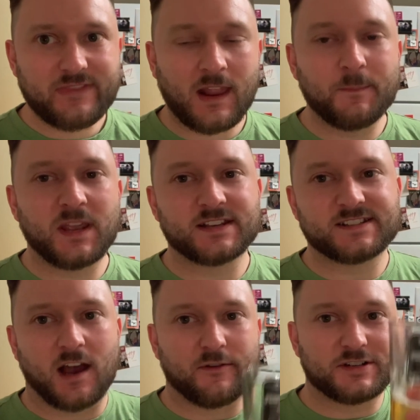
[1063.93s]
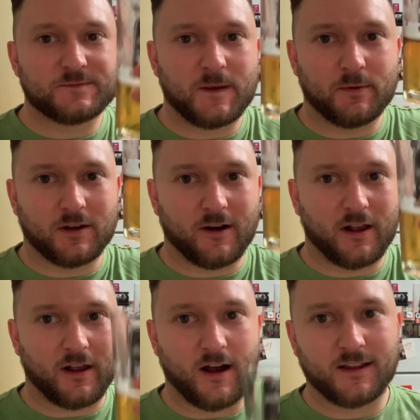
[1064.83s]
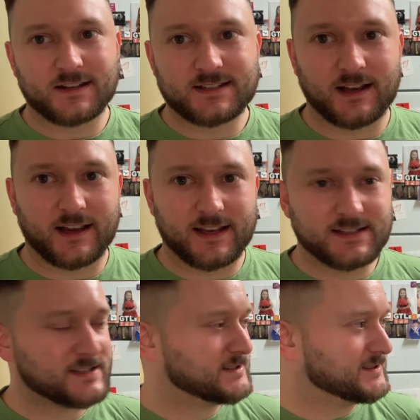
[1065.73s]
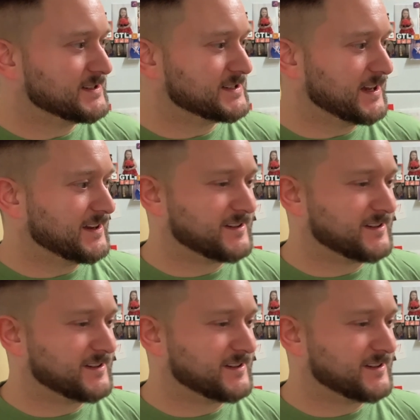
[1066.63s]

Because Irish people are alcoholics, I guess. Is that?